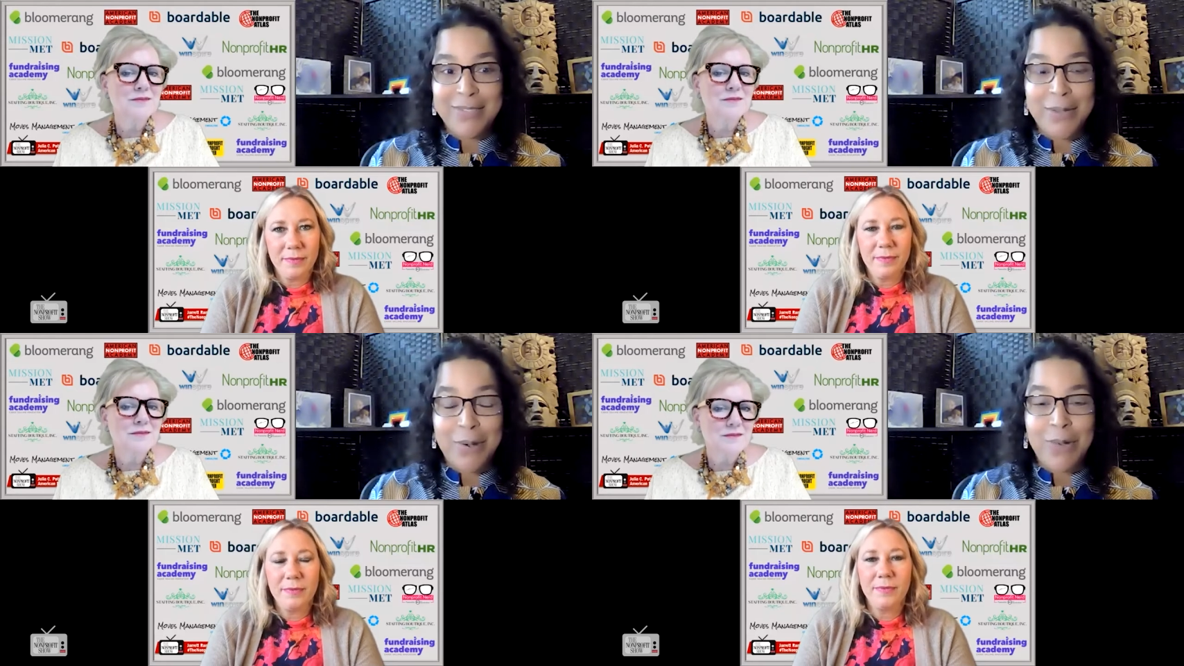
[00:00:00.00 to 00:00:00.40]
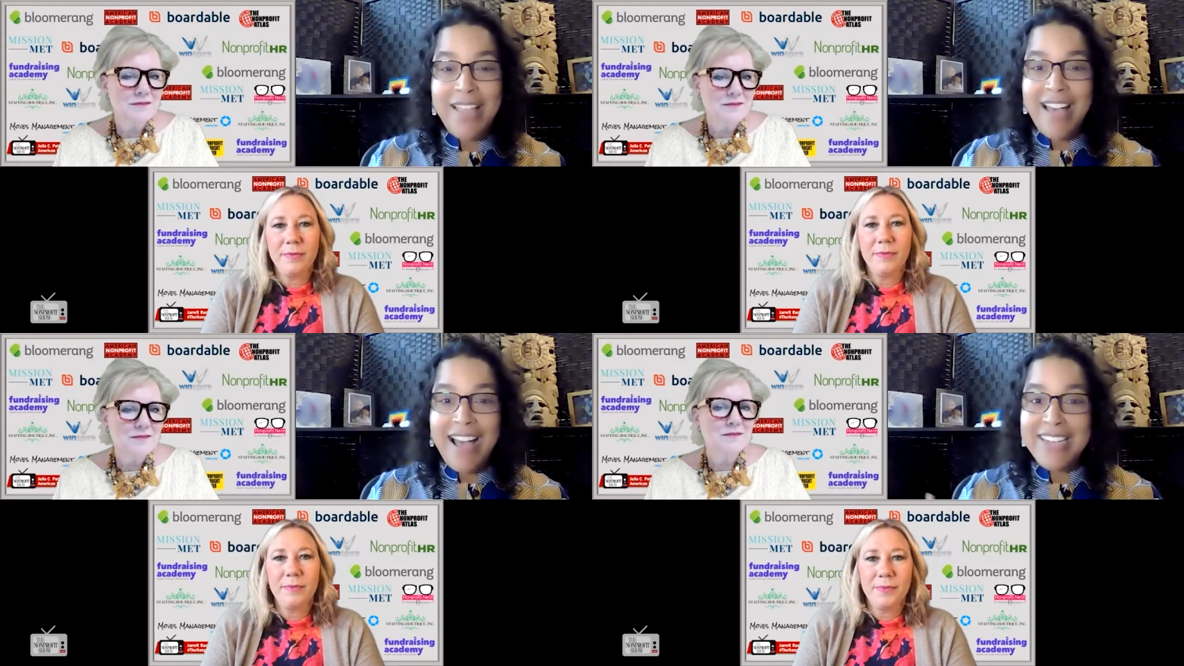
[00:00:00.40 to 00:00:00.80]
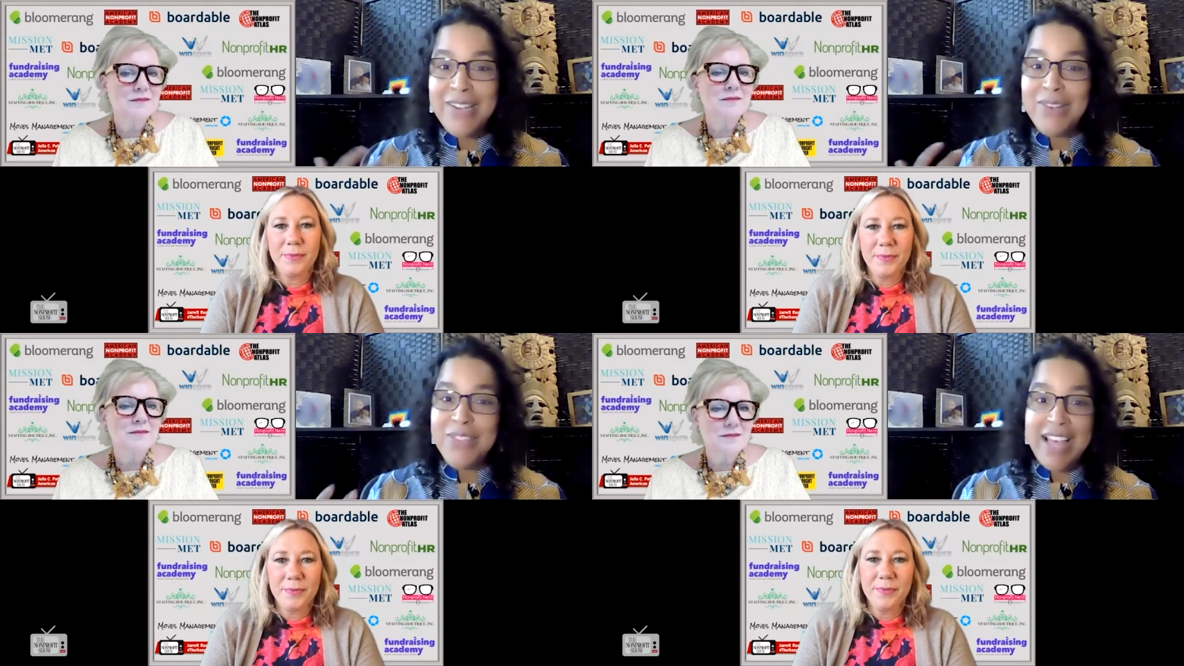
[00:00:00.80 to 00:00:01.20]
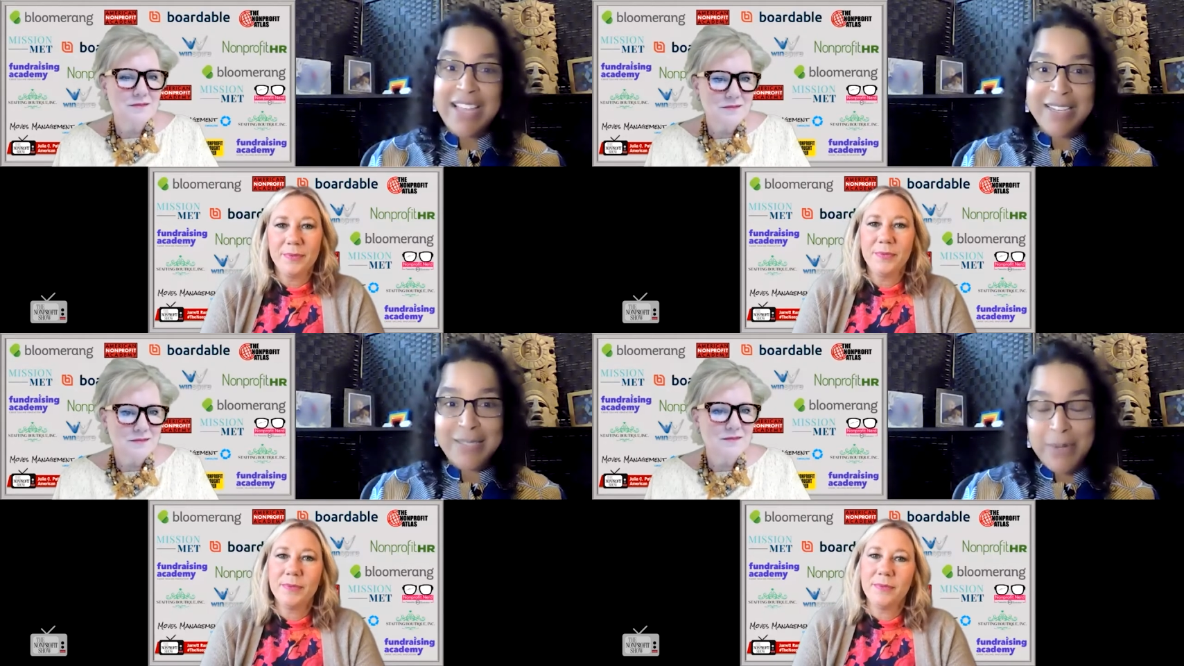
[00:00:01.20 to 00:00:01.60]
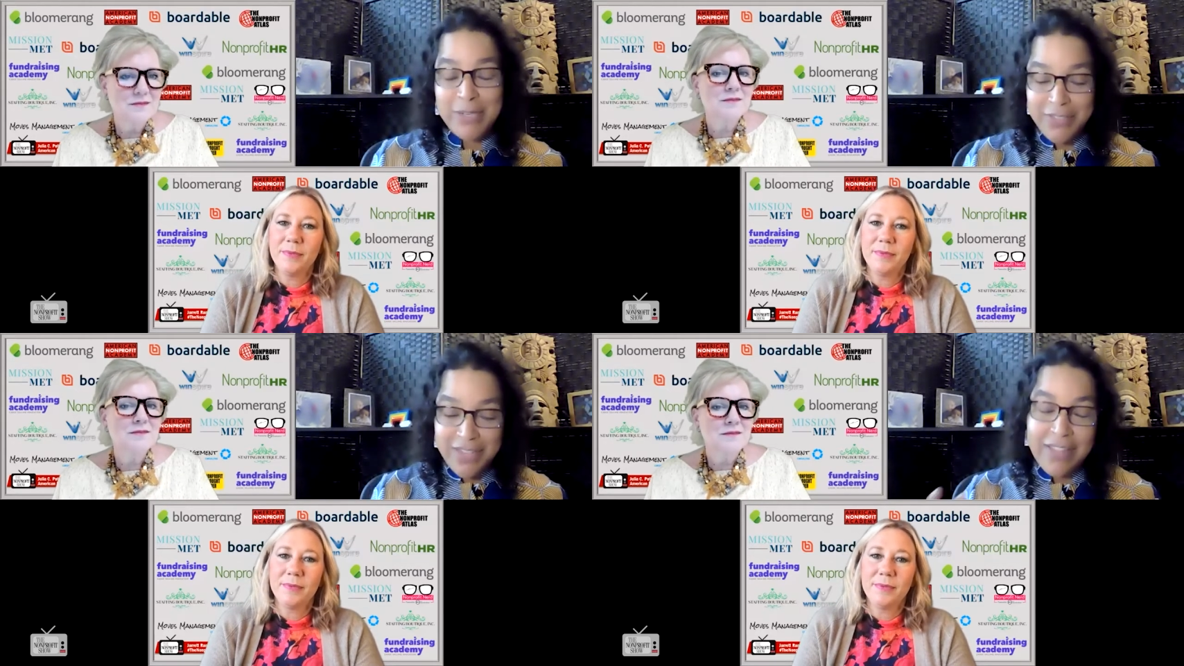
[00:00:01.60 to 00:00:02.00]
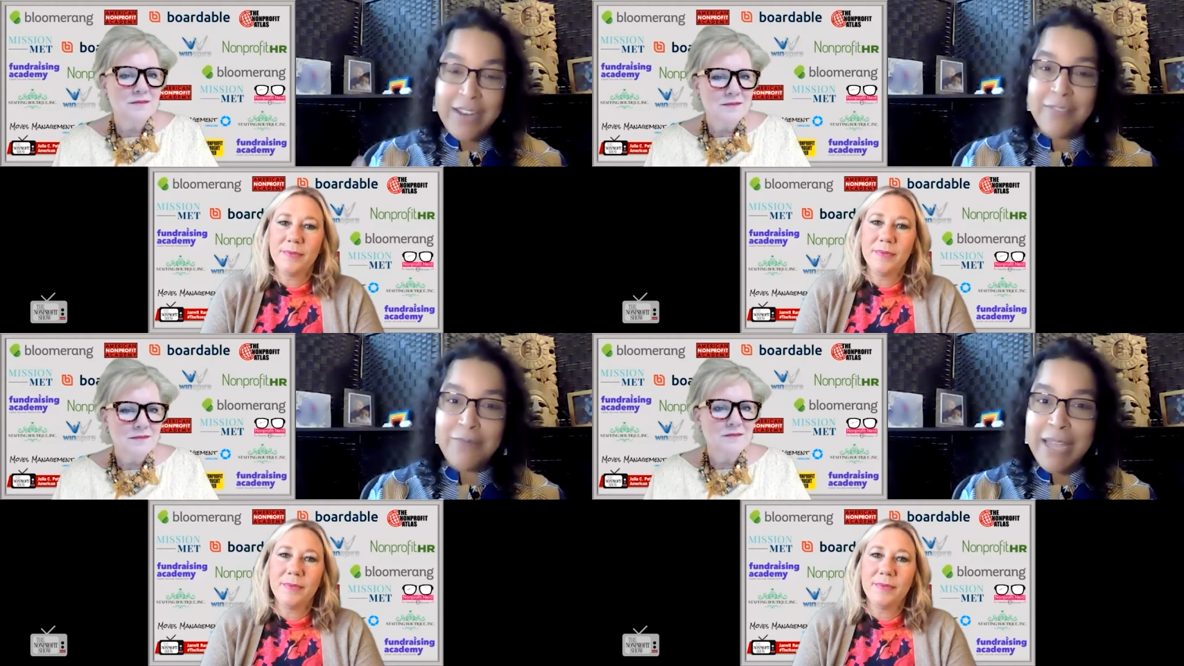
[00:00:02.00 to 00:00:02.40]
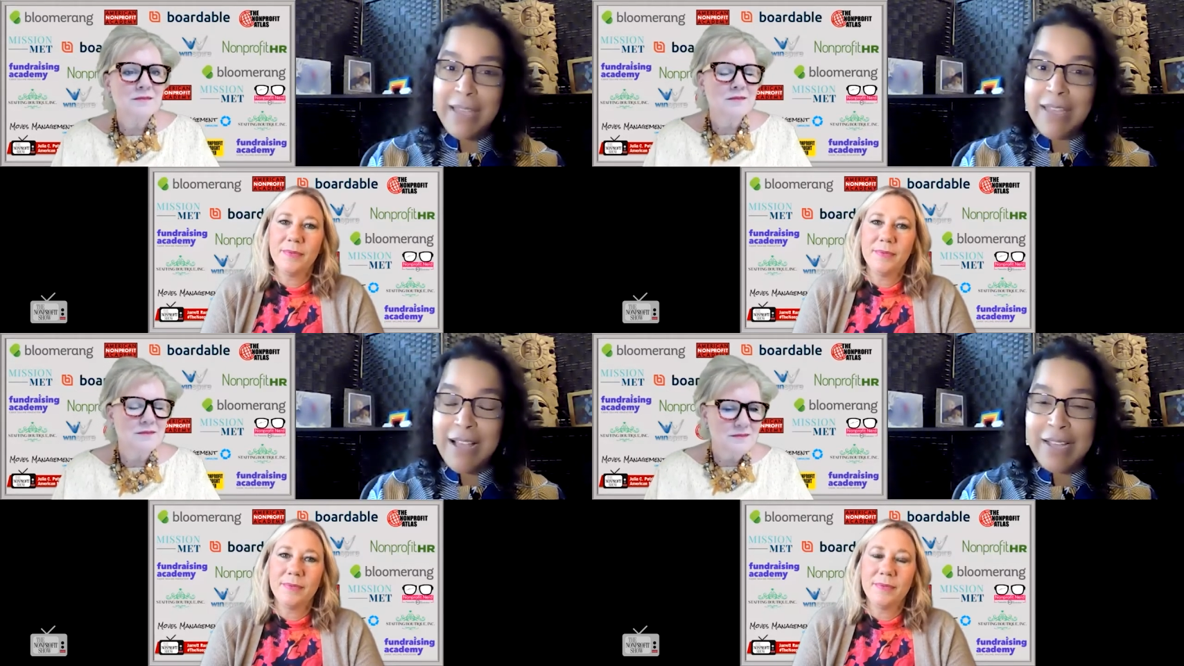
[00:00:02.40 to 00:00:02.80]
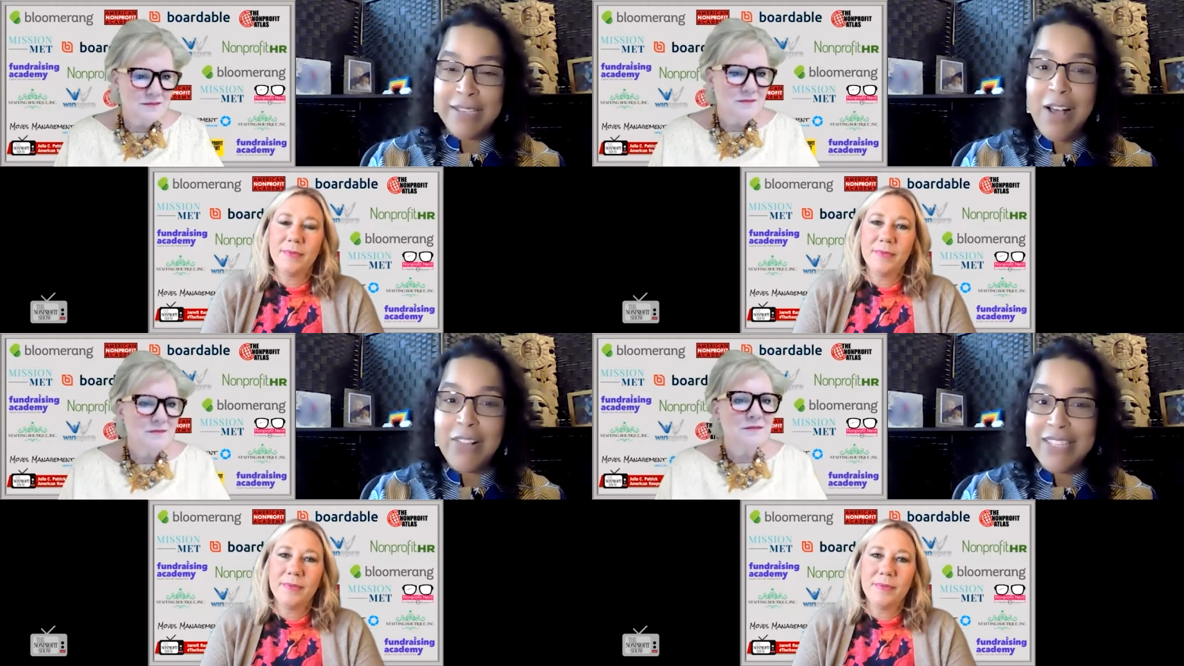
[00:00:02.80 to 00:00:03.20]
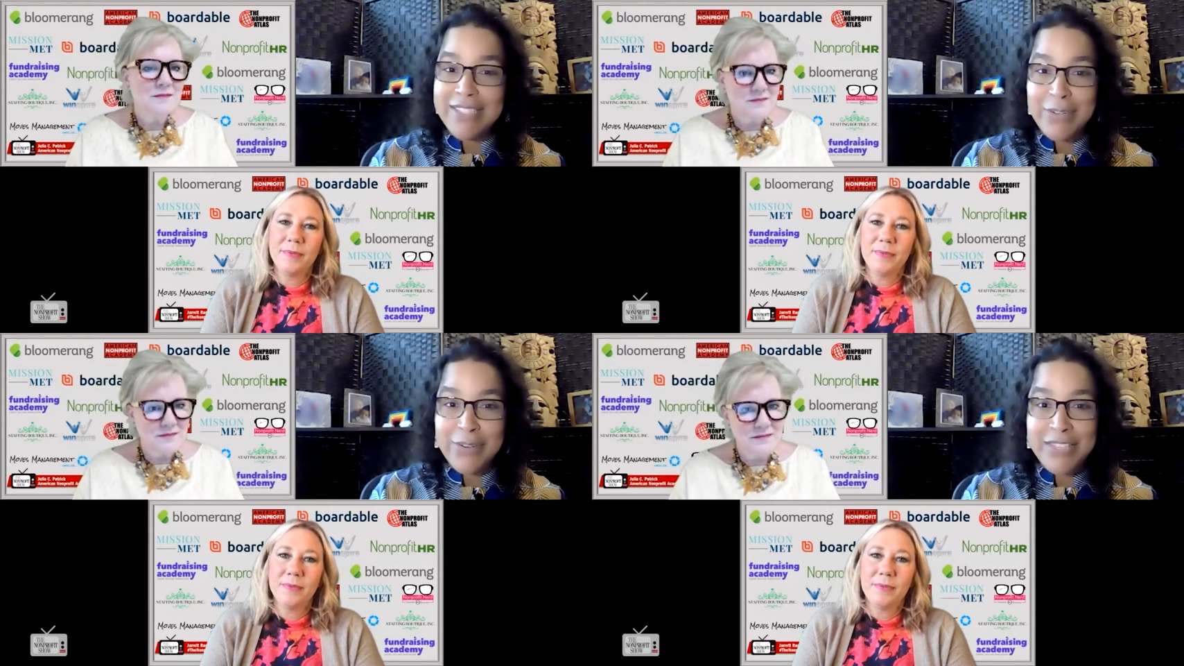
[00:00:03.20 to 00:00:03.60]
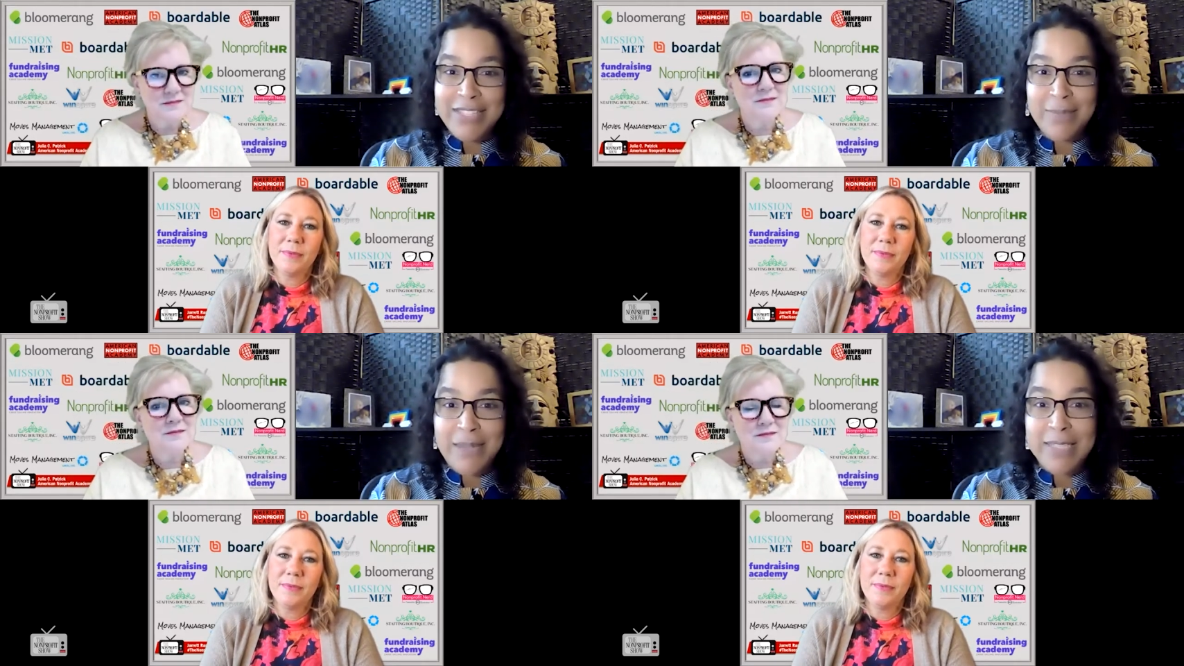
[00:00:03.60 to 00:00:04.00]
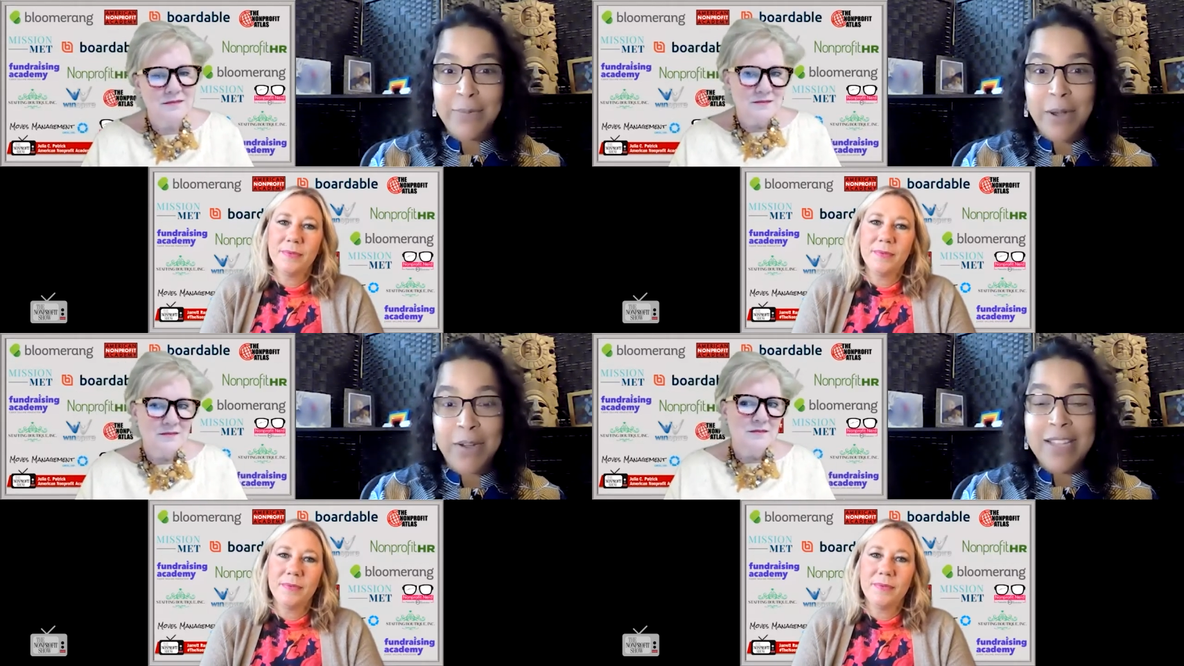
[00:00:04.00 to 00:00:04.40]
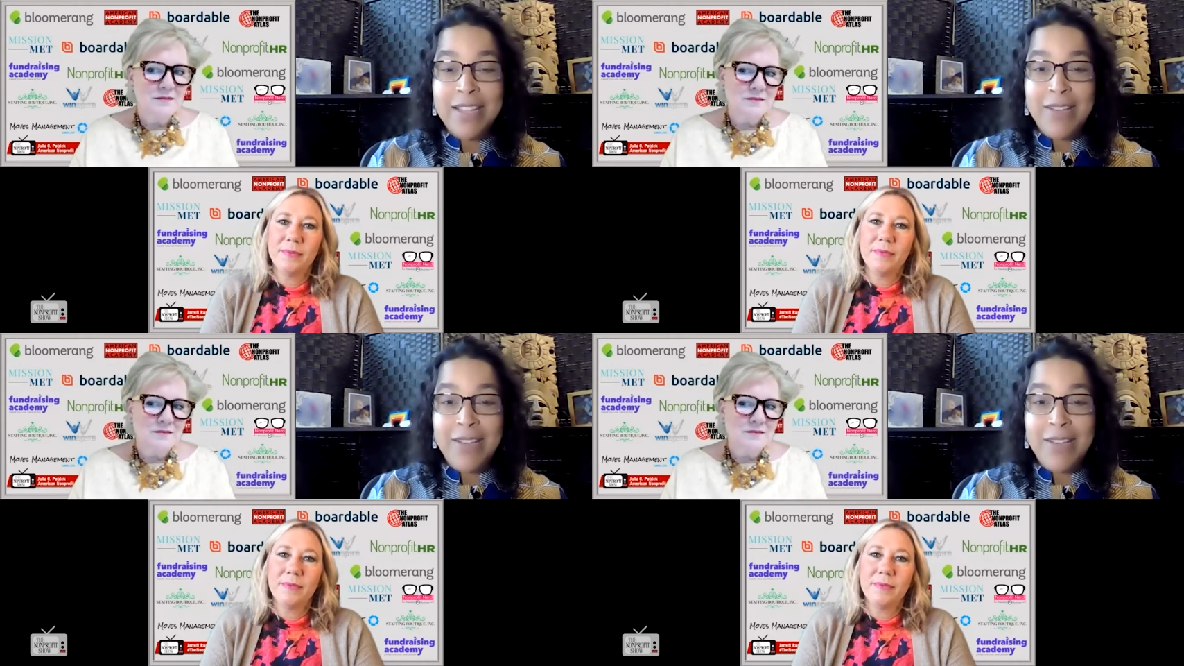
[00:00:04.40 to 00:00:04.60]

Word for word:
Speaker 1: And so I know that especially a lot of my uh, colleagues that are in this space where